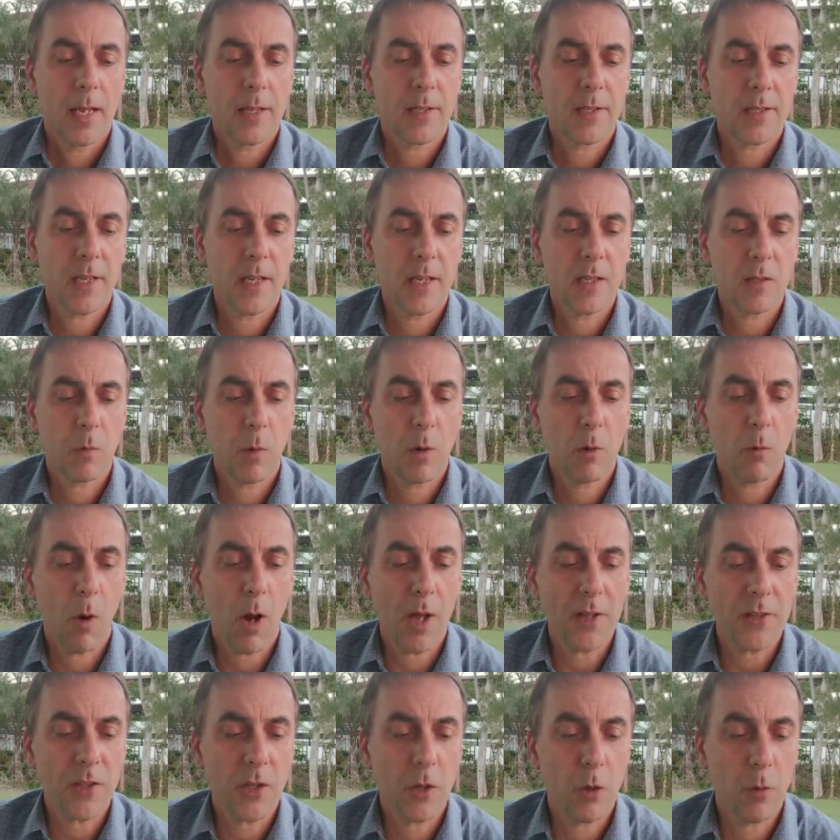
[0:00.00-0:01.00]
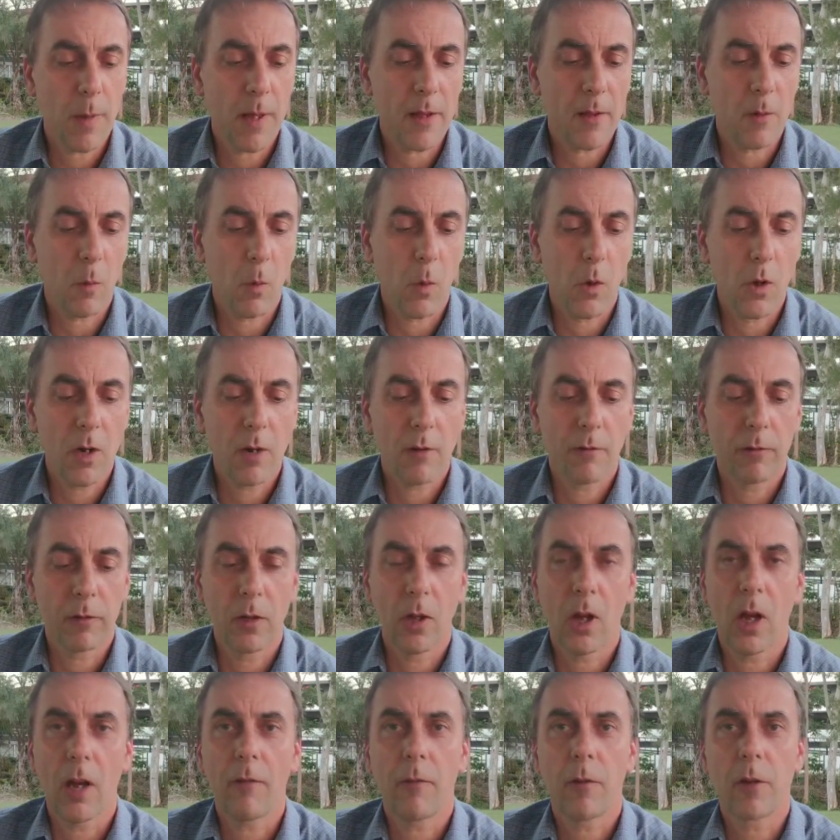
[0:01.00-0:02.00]
It says, "We write to you about the word of
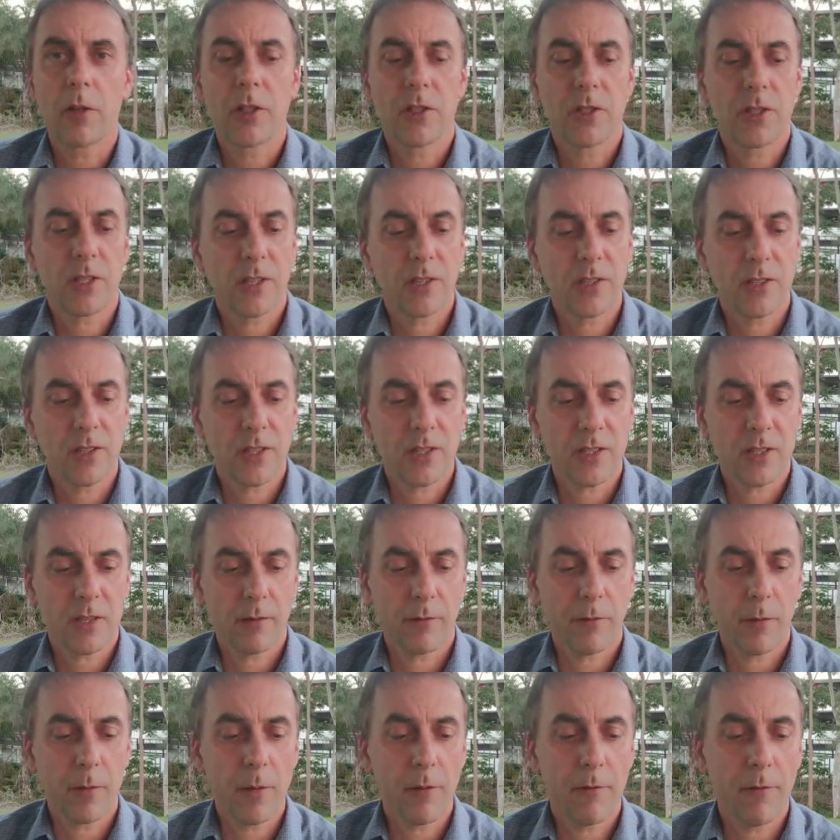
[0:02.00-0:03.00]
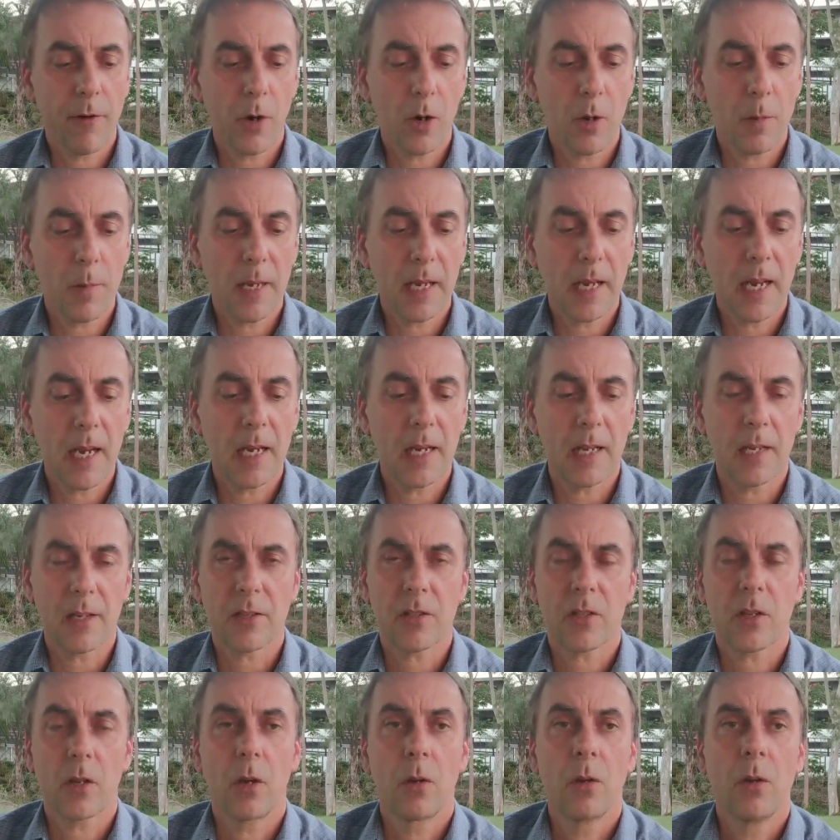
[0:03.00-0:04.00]
life which has existed from the very beginning."
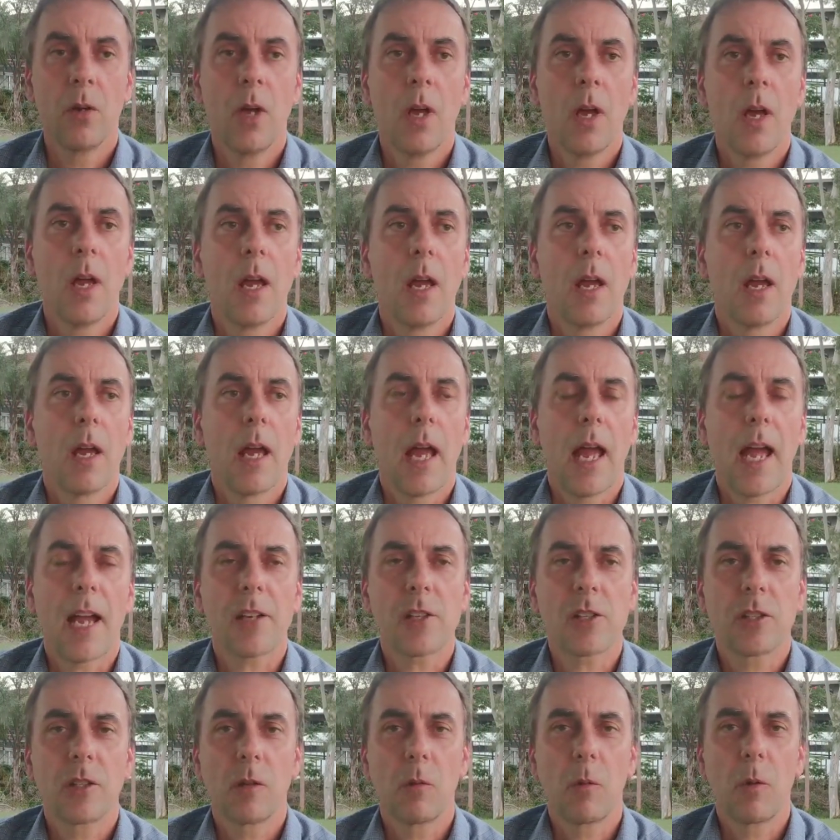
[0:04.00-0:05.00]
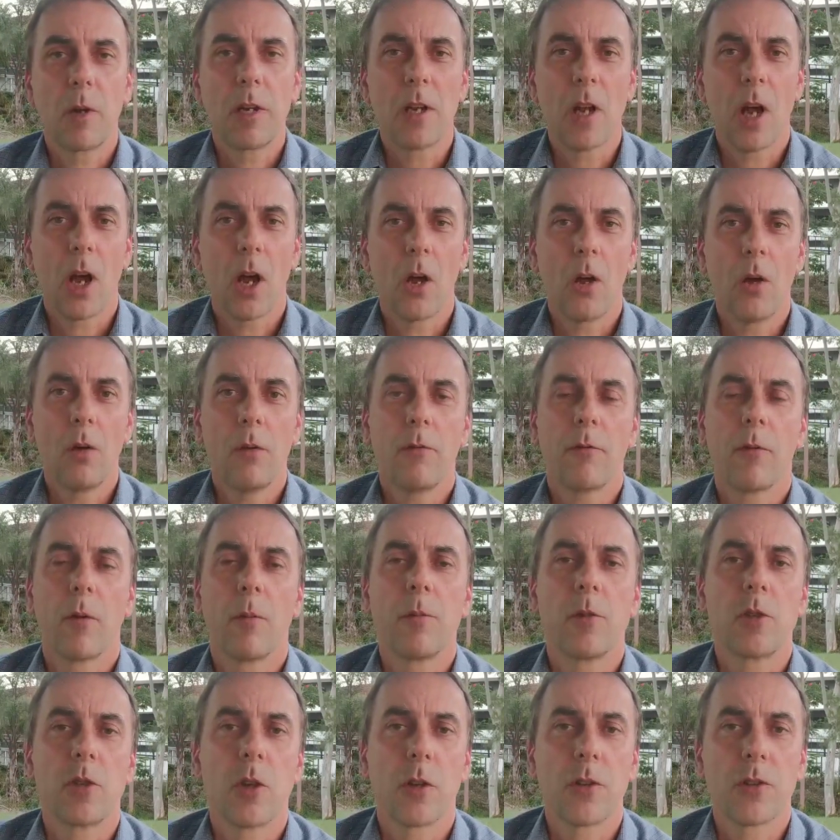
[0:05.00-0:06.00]
So actually, we know
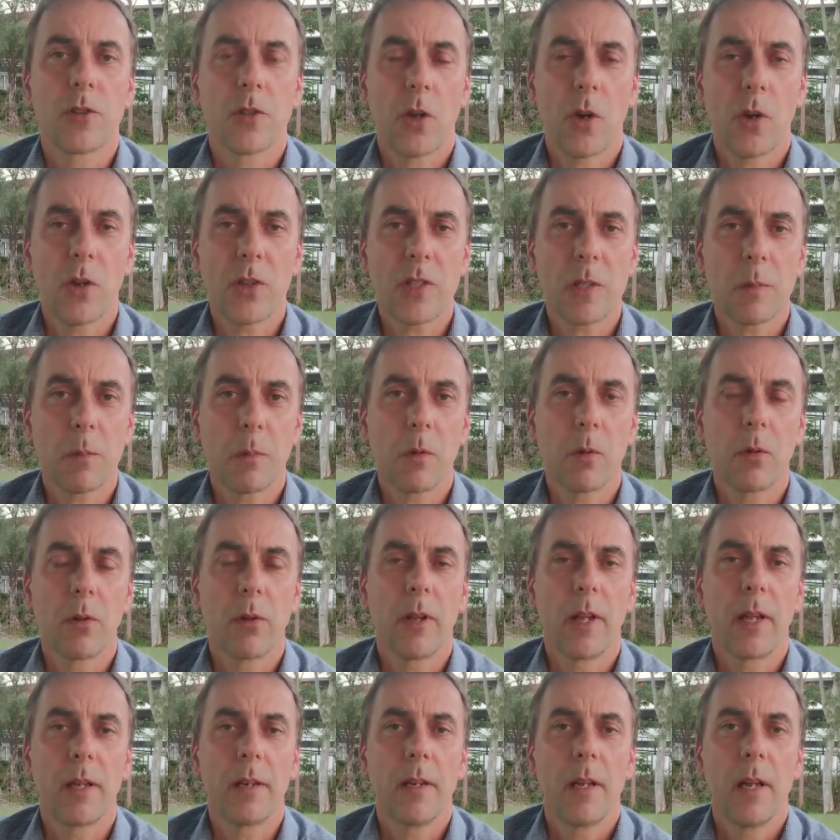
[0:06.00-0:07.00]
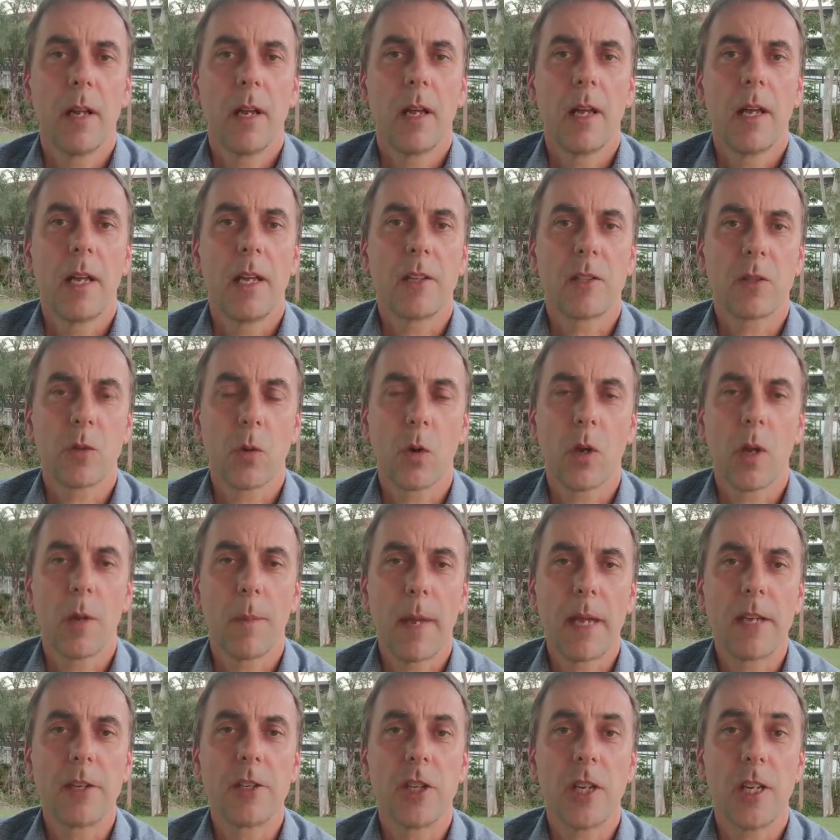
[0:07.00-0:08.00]
from John's Gospel that he's talking
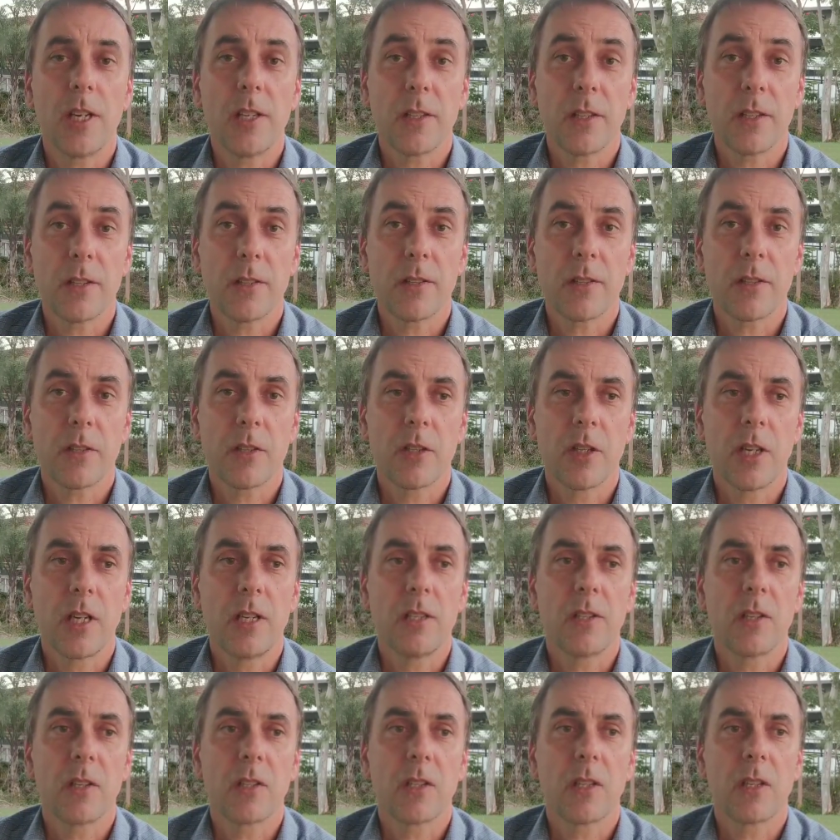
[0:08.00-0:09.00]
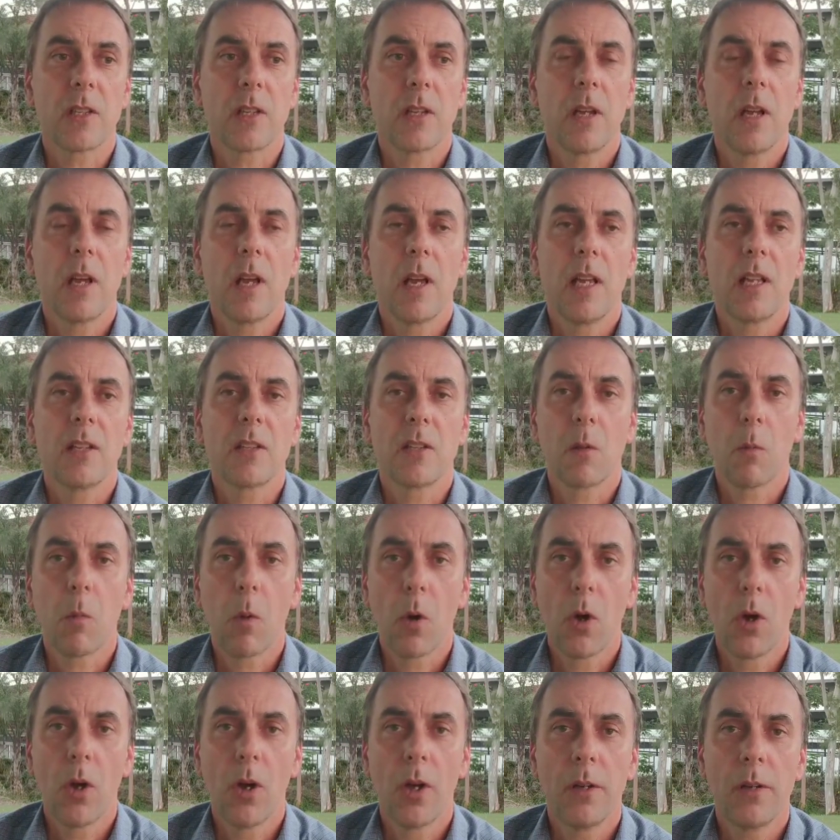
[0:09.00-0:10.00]
about Jesus. Jesus is the
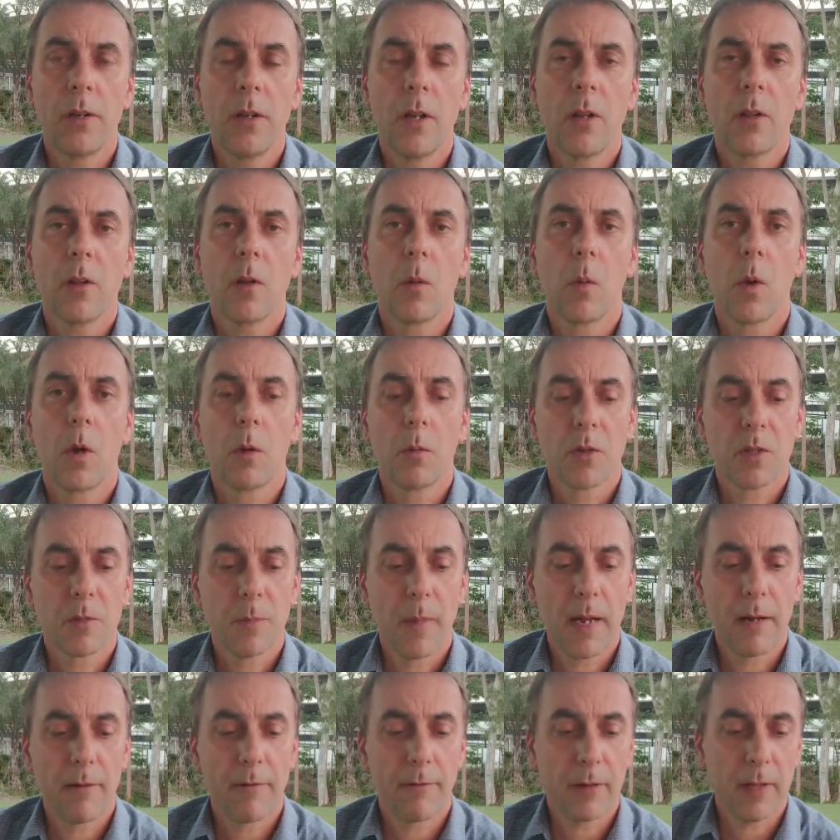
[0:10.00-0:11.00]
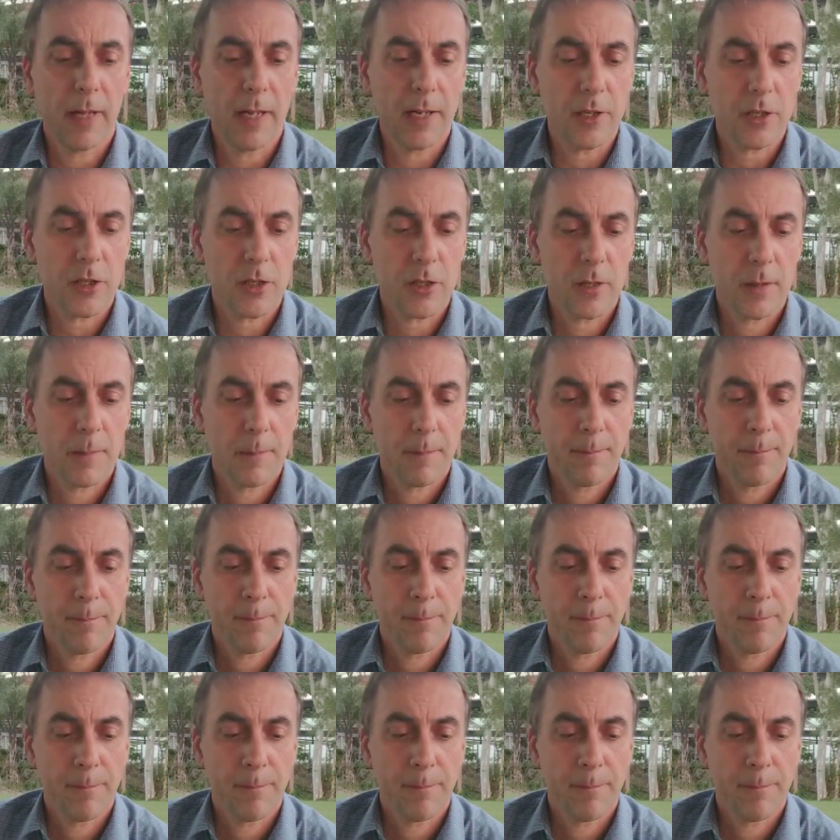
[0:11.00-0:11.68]
Word was made flesh.